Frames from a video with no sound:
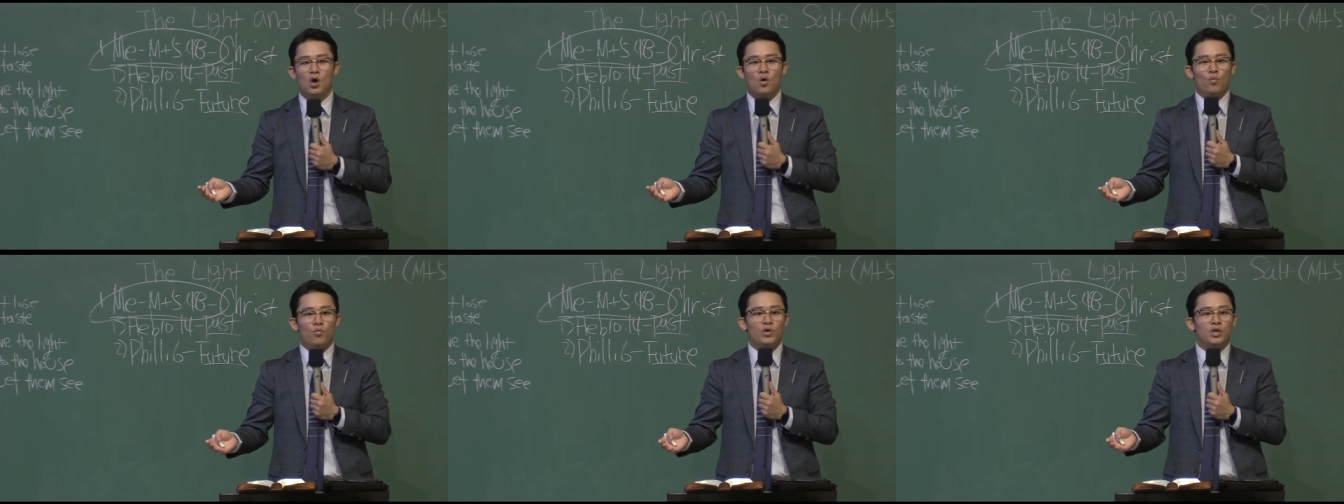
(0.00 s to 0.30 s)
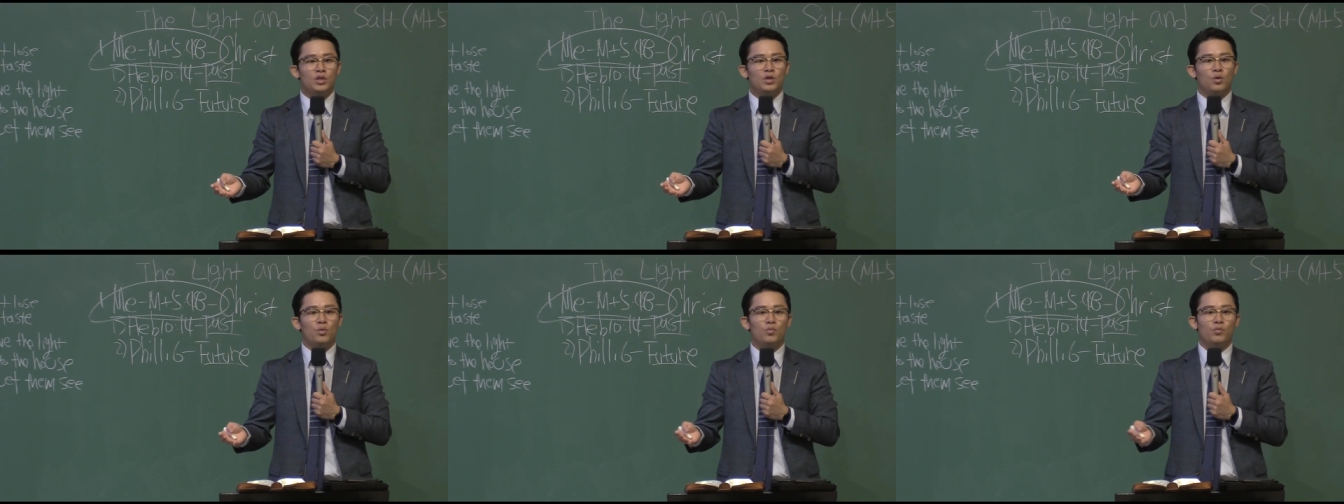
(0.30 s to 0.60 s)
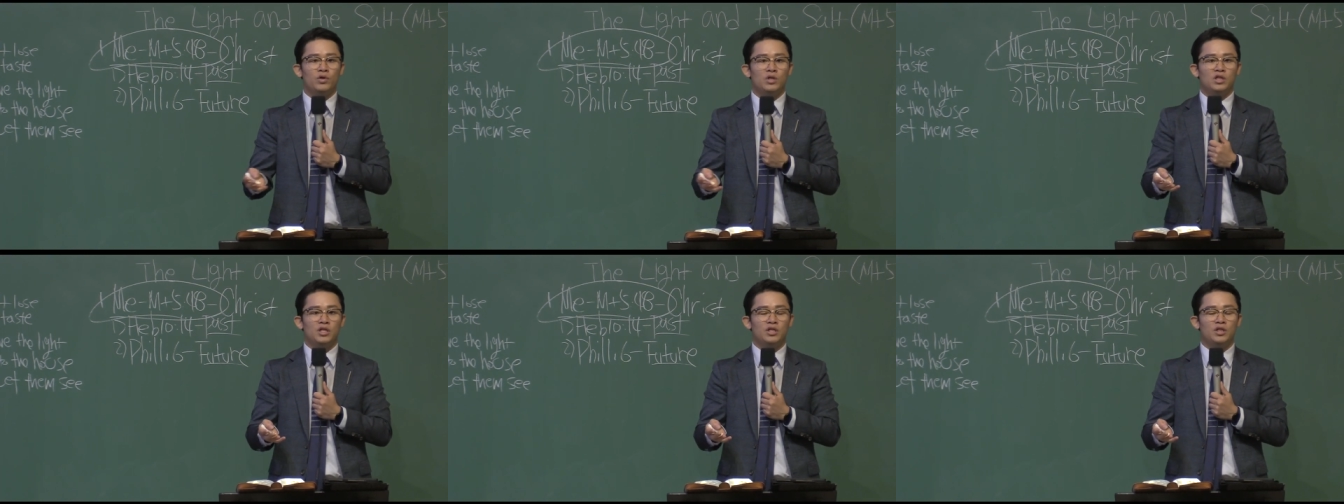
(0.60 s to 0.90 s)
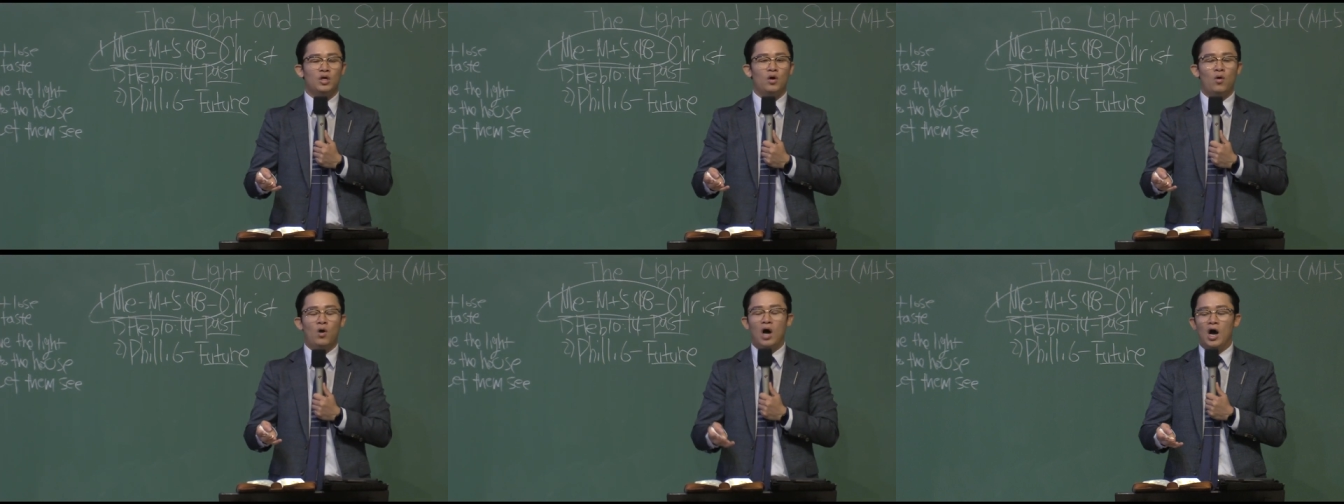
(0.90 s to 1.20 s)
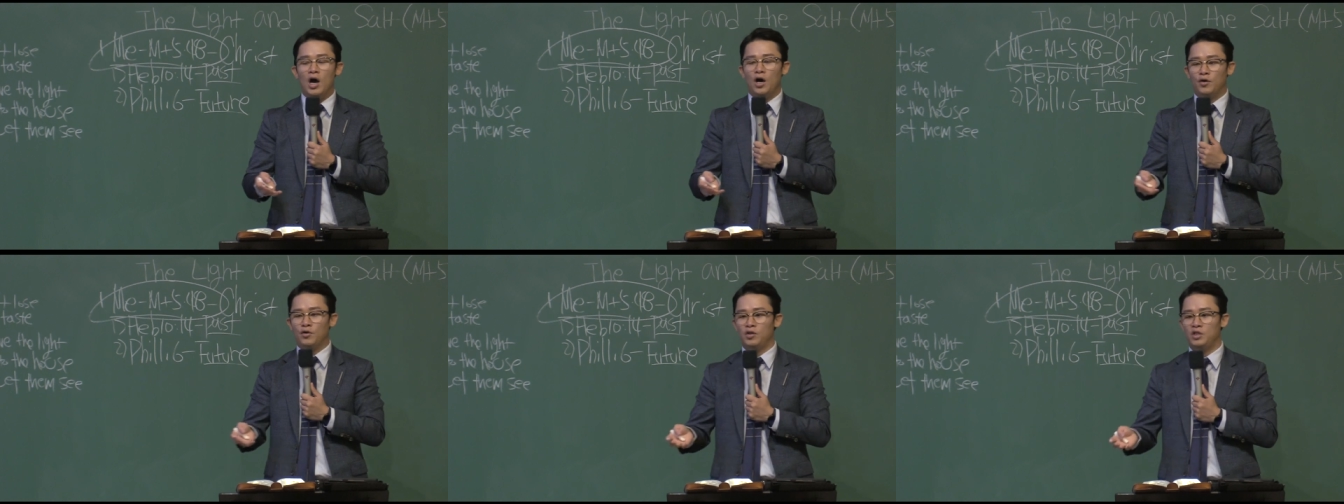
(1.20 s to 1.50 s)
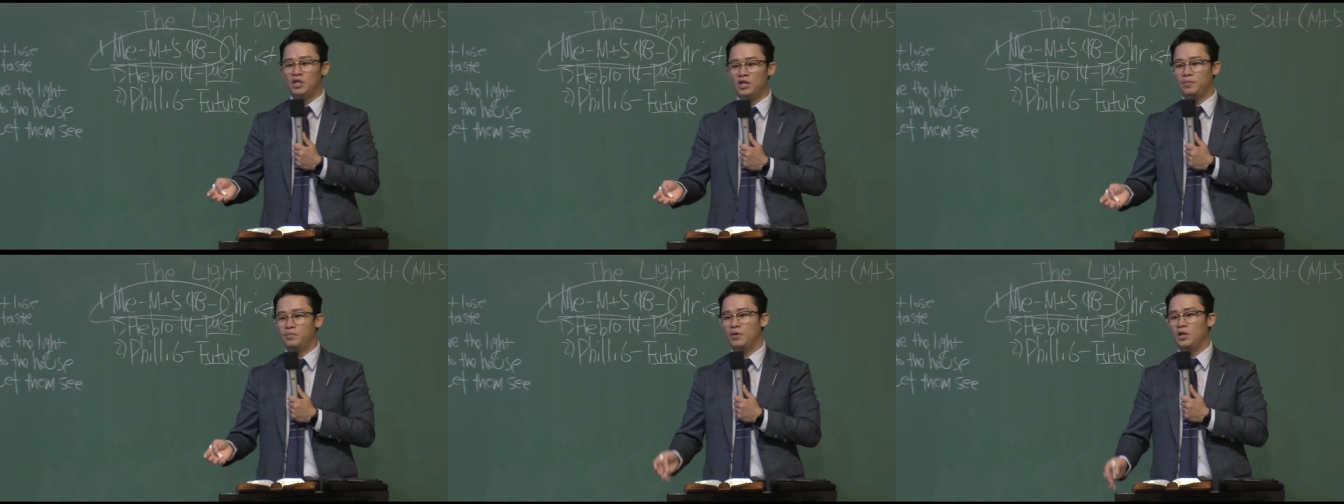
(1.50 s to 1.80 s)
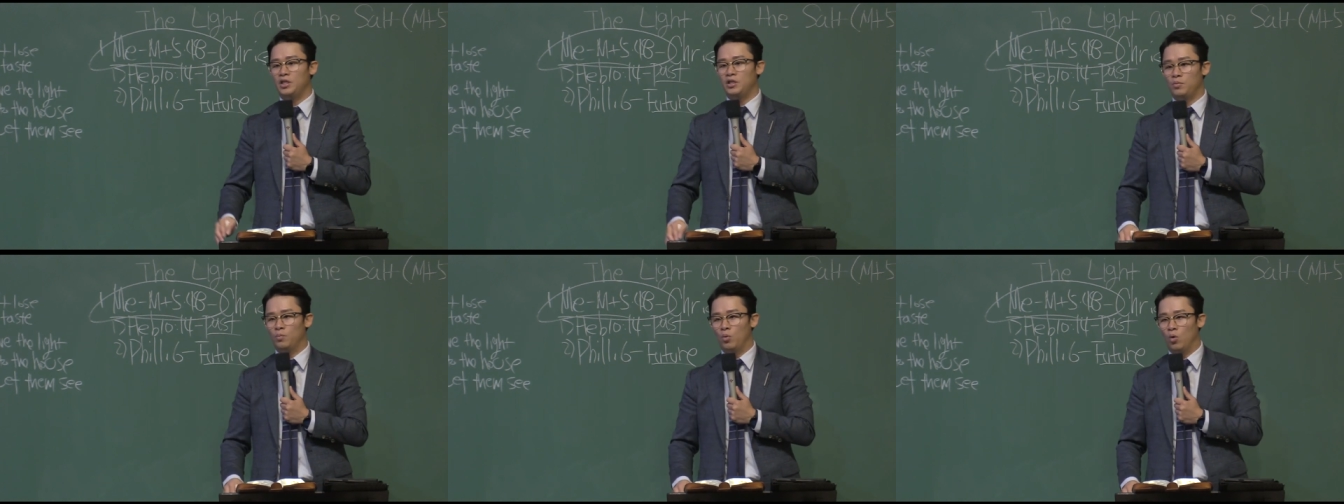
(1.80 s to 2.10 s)
we don't really know how to live
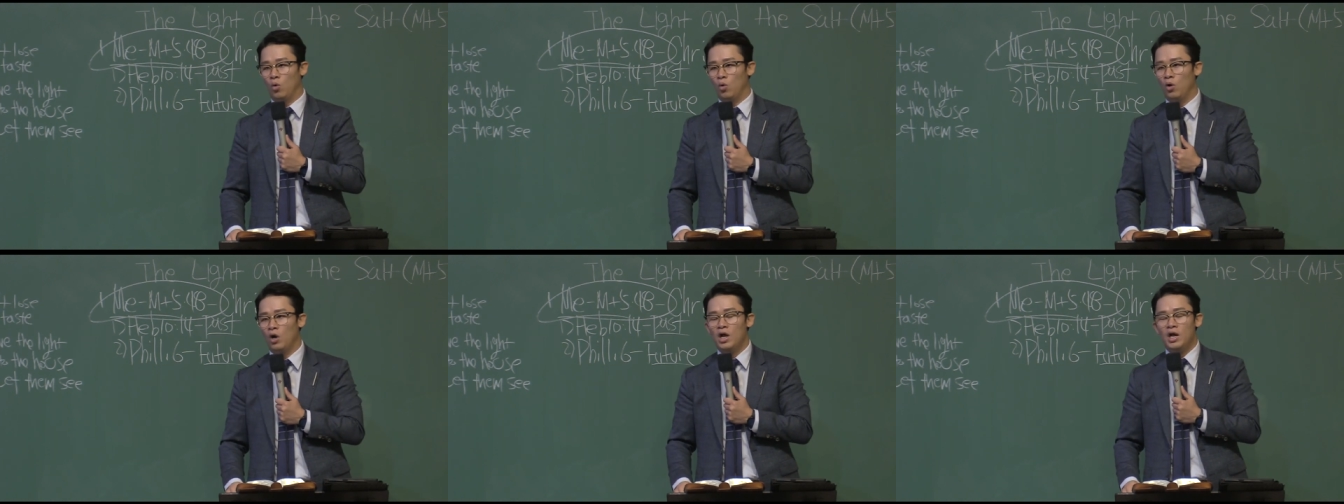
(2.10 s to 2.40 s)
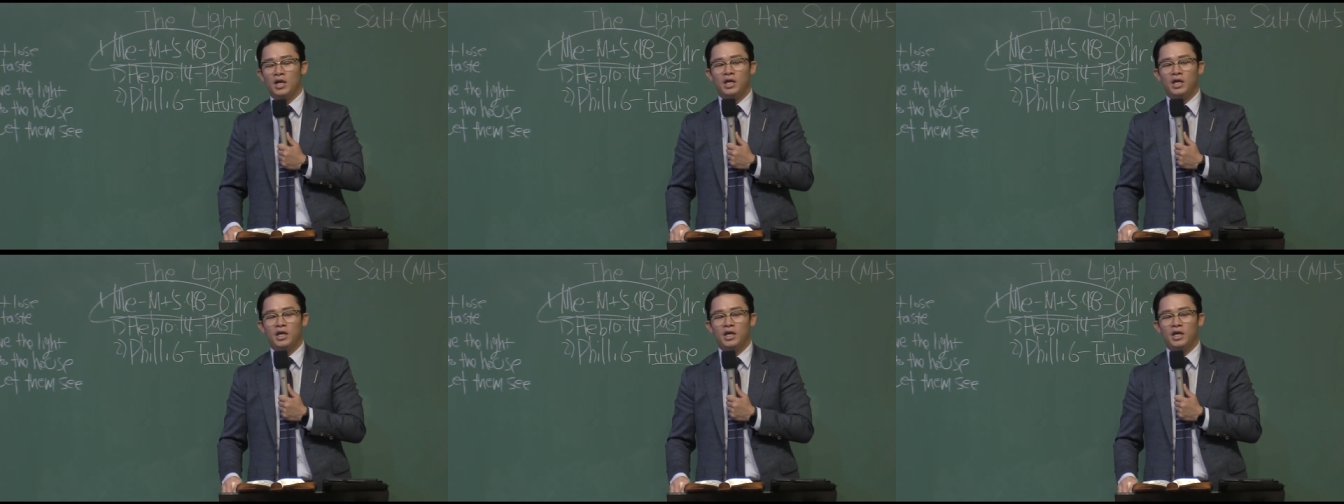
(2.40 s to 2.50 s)
anymore,